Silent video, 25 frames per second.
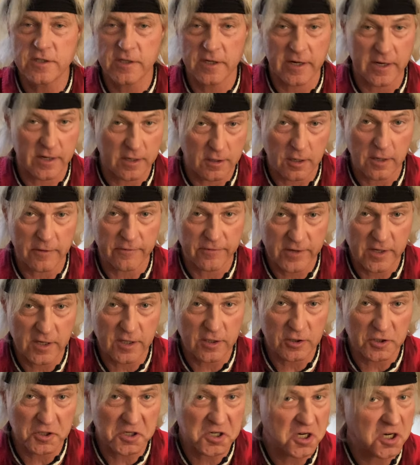than Adolf
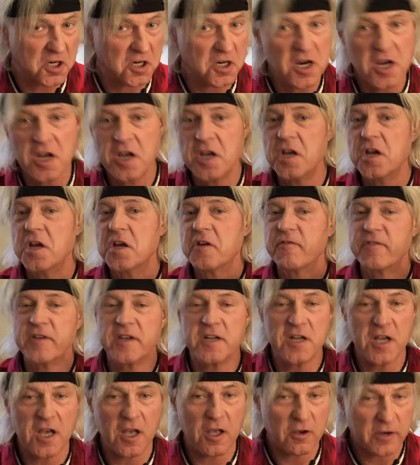Hitler,
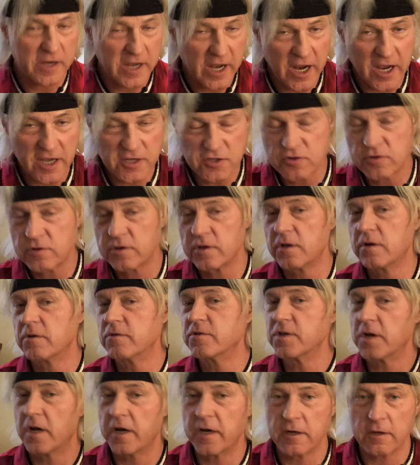Fidel Castro,
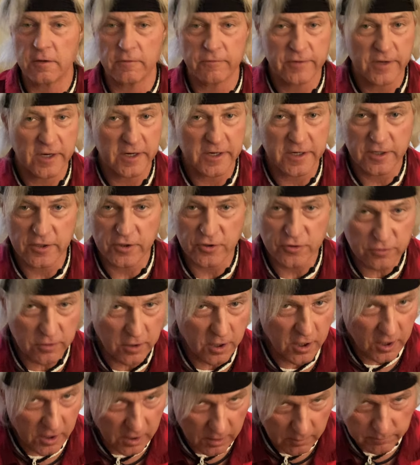Donald fucking
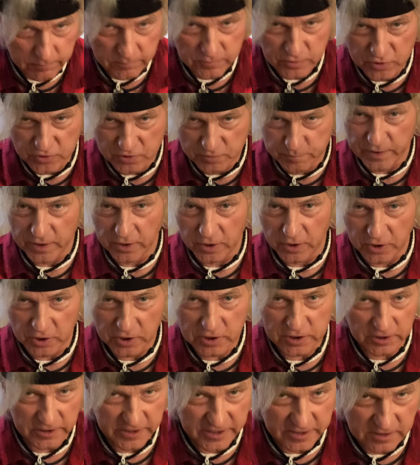Trump, Bill
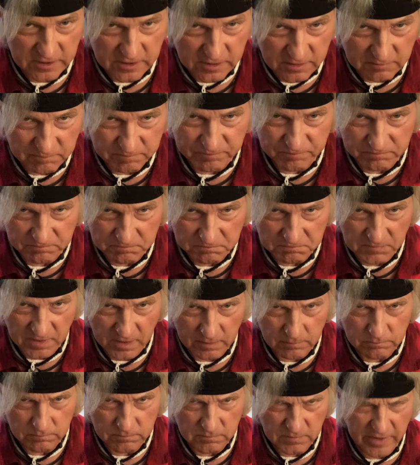Clinton,
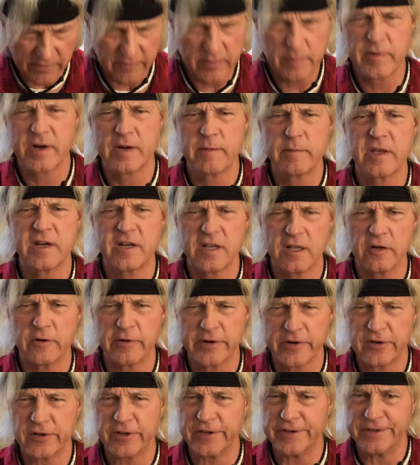everybody but
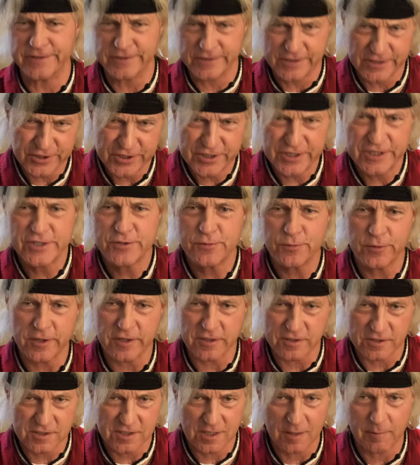Hillary Clinton. She's
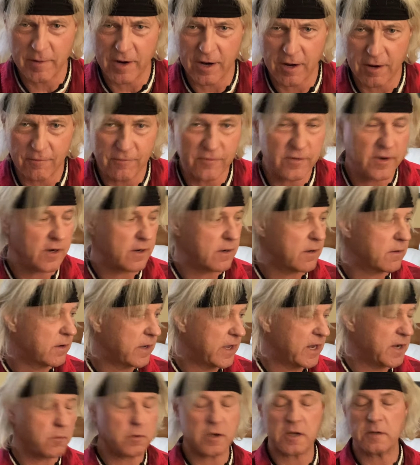worse somehow, but
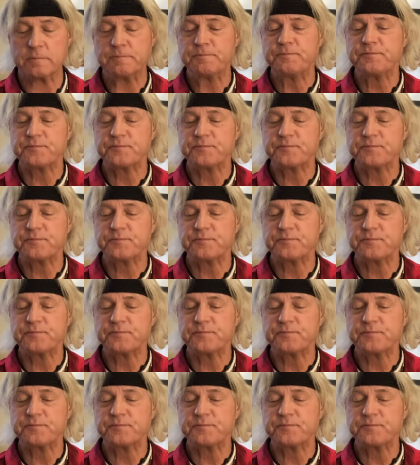anyway.